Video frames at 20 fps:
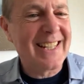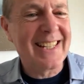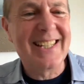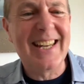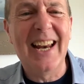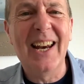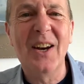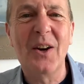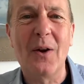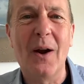
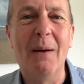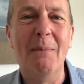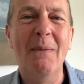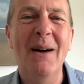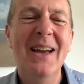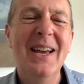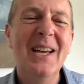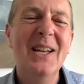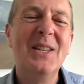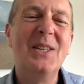telegram
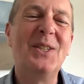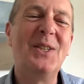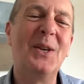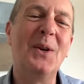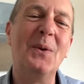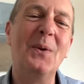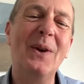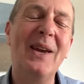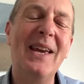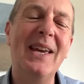
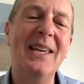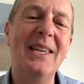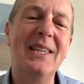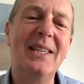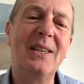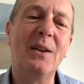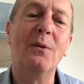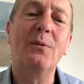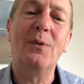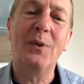to
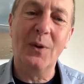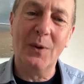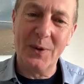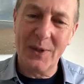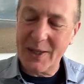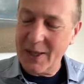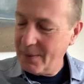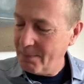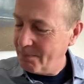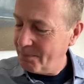his
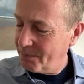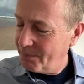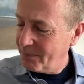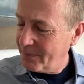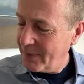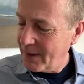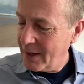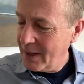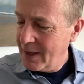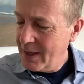fiance
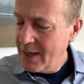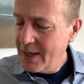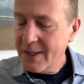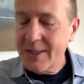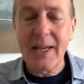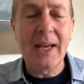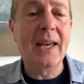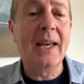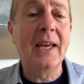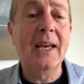
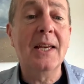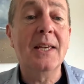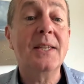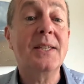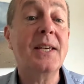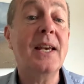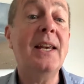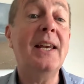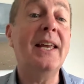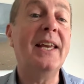saying,
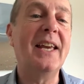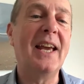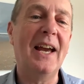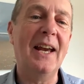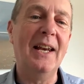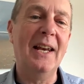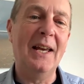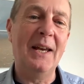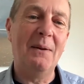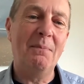"Sailing
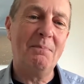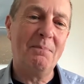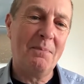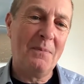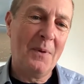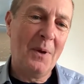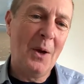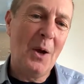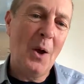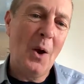gaily,
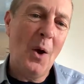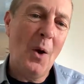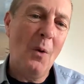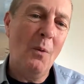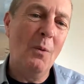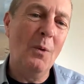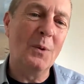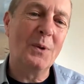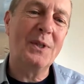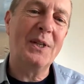
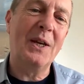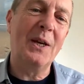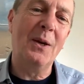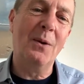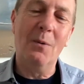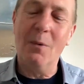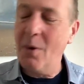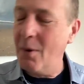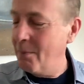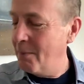we'll see
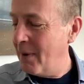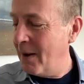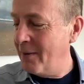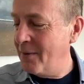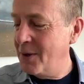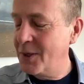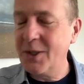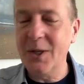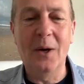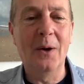you on my
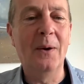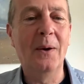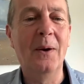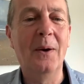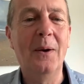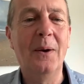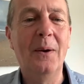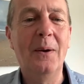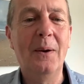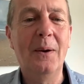
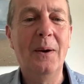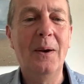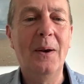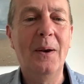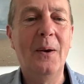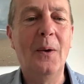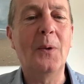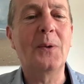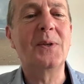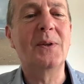return.
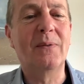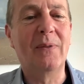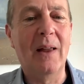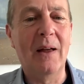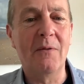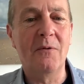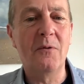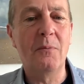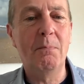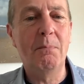Lots of
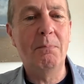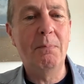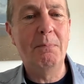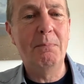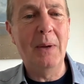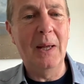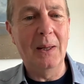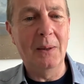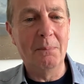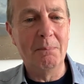love,
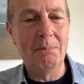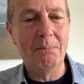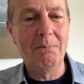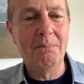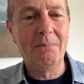Bill."